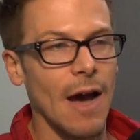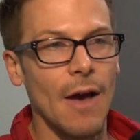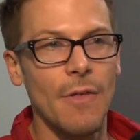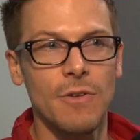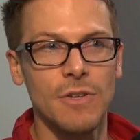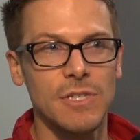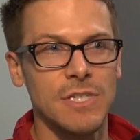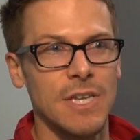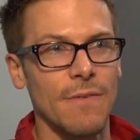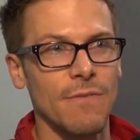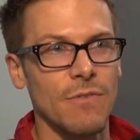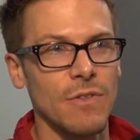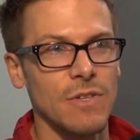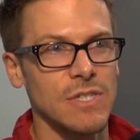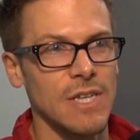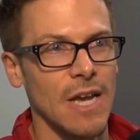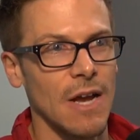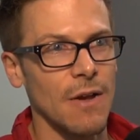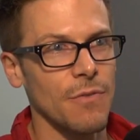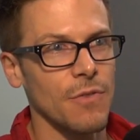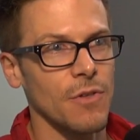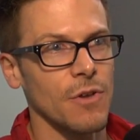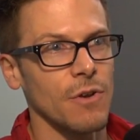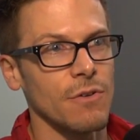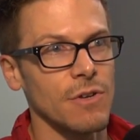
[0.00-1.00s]
other stuff that's
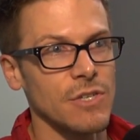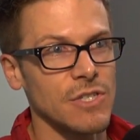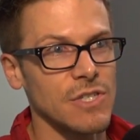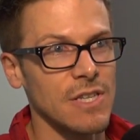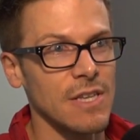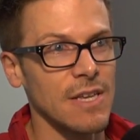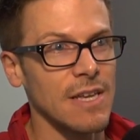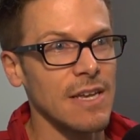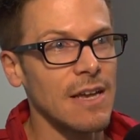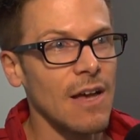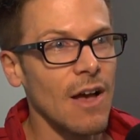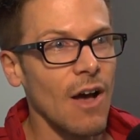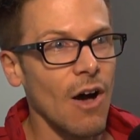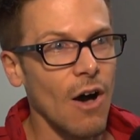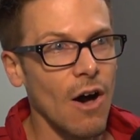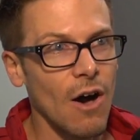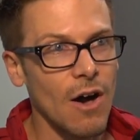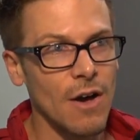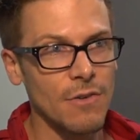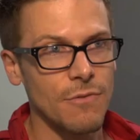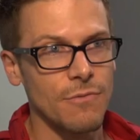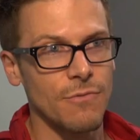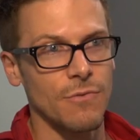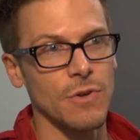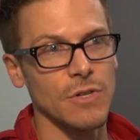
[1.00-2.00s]
out there is the
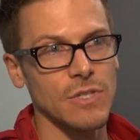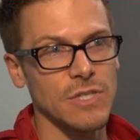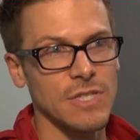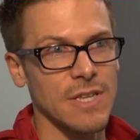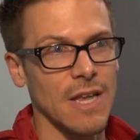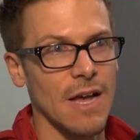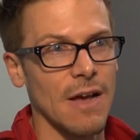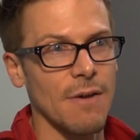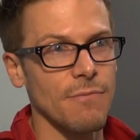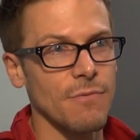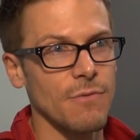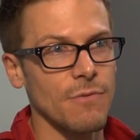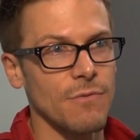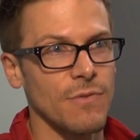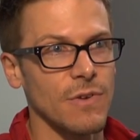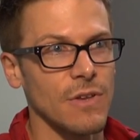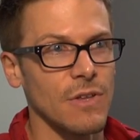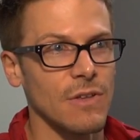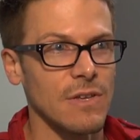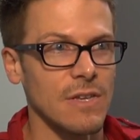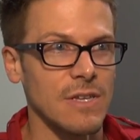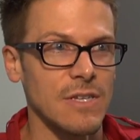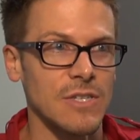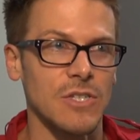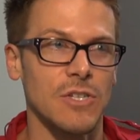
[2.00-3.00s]
on-foot stuff
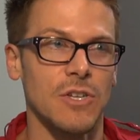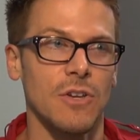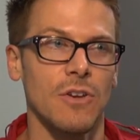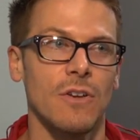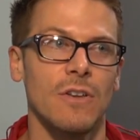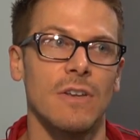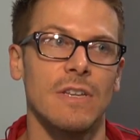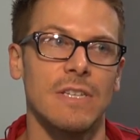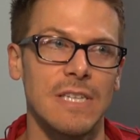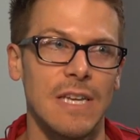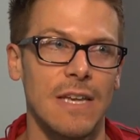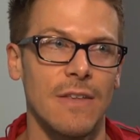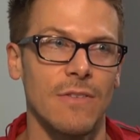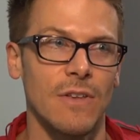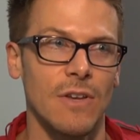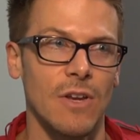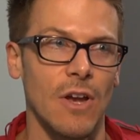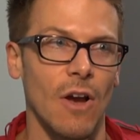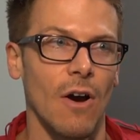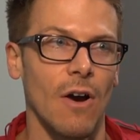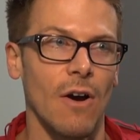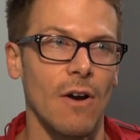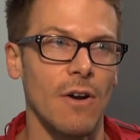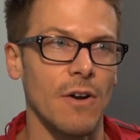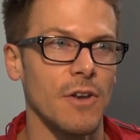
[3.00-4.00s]
feeling as good as in the
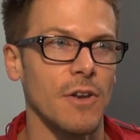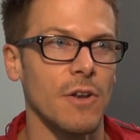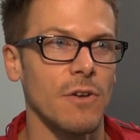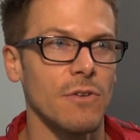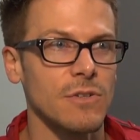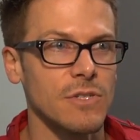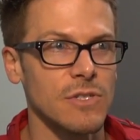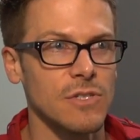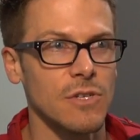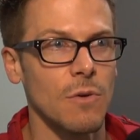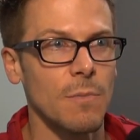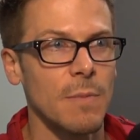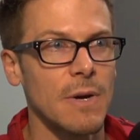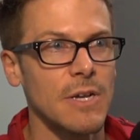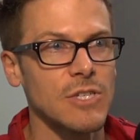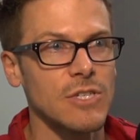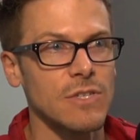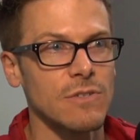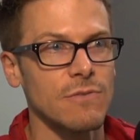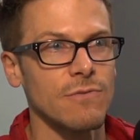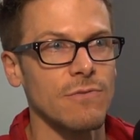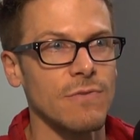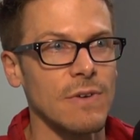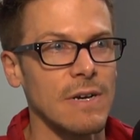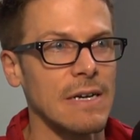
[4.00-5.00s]
car. So much
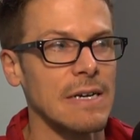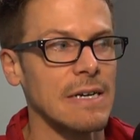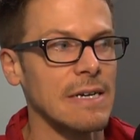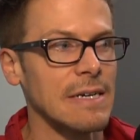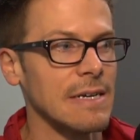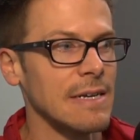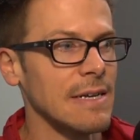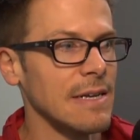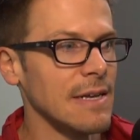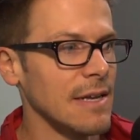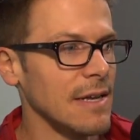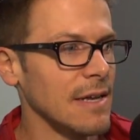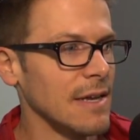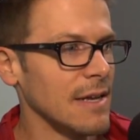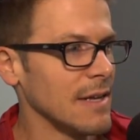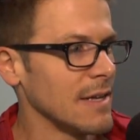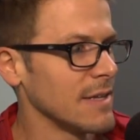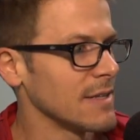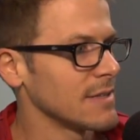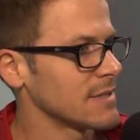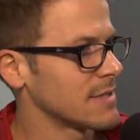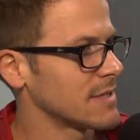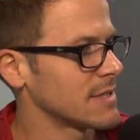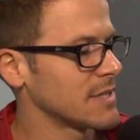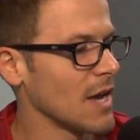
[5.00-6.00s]
of
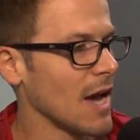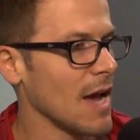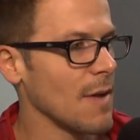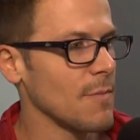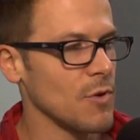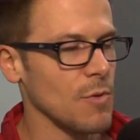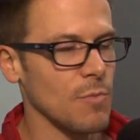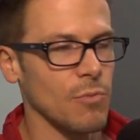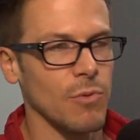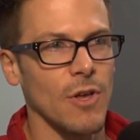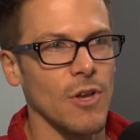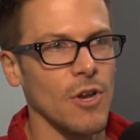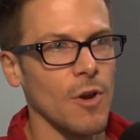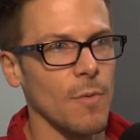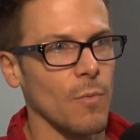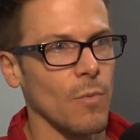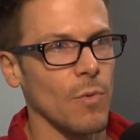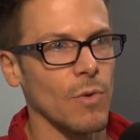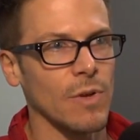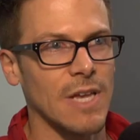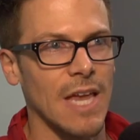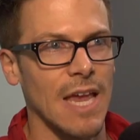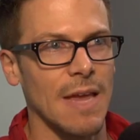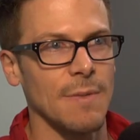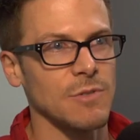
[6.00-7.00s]
the time you're playing open
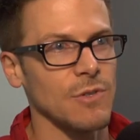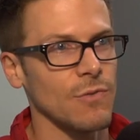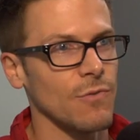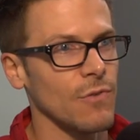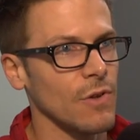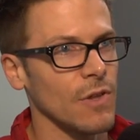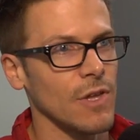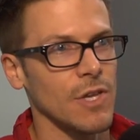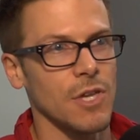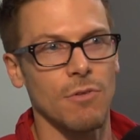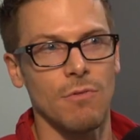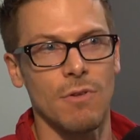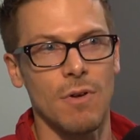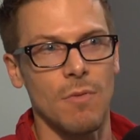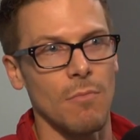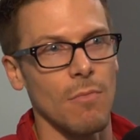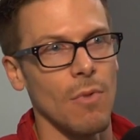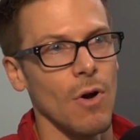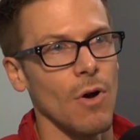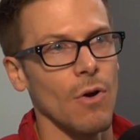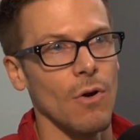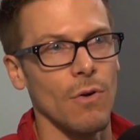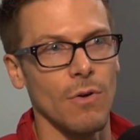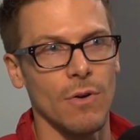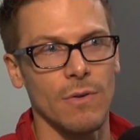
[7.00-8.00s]
world games, you feel like you're in a
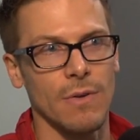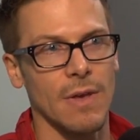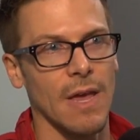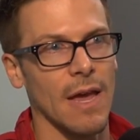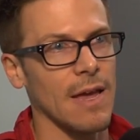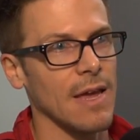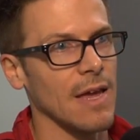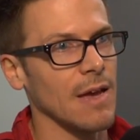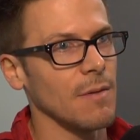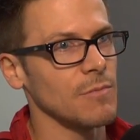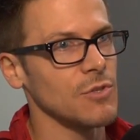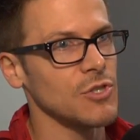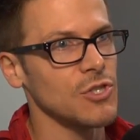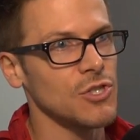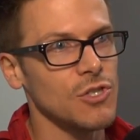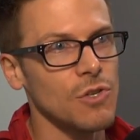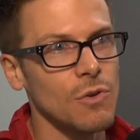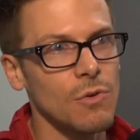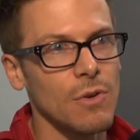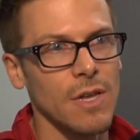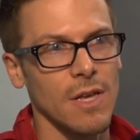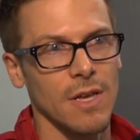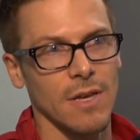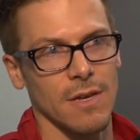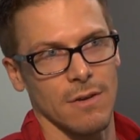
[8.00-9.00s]
mode, okay, I'm
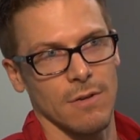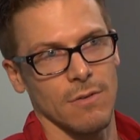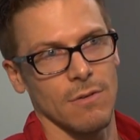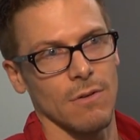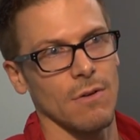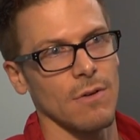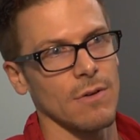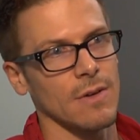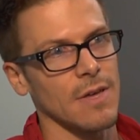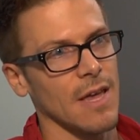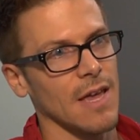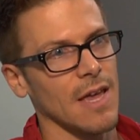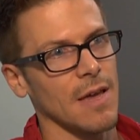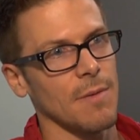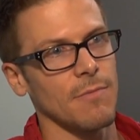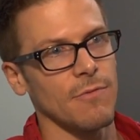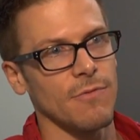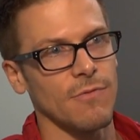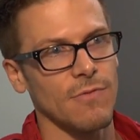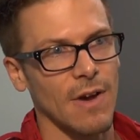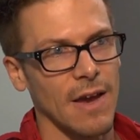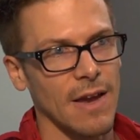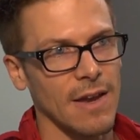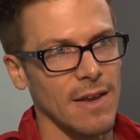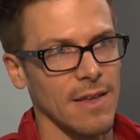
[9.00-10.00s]
shooting, or okay, I'm
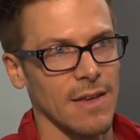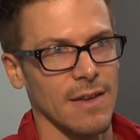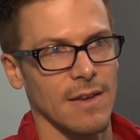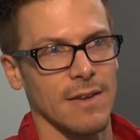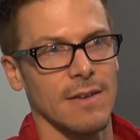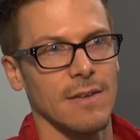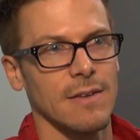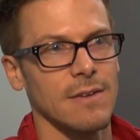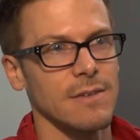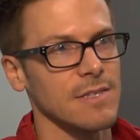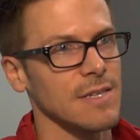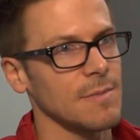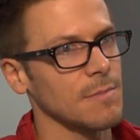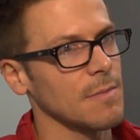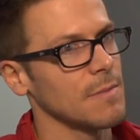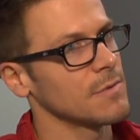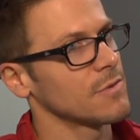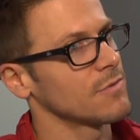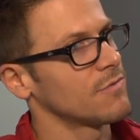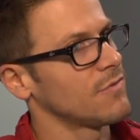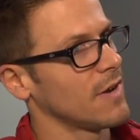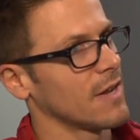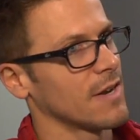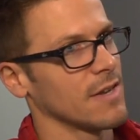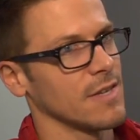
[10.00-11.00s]
fighting, and sometimes
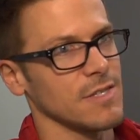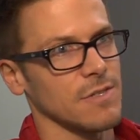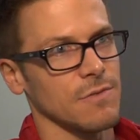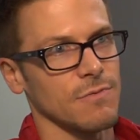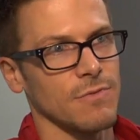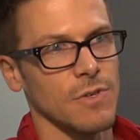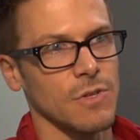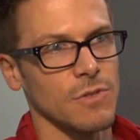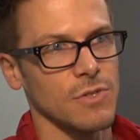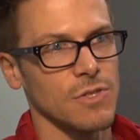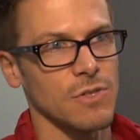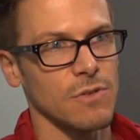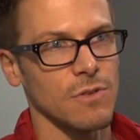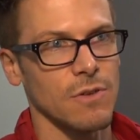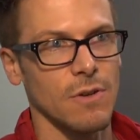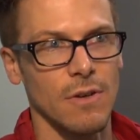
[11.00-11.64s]
the fighting doesn't feel so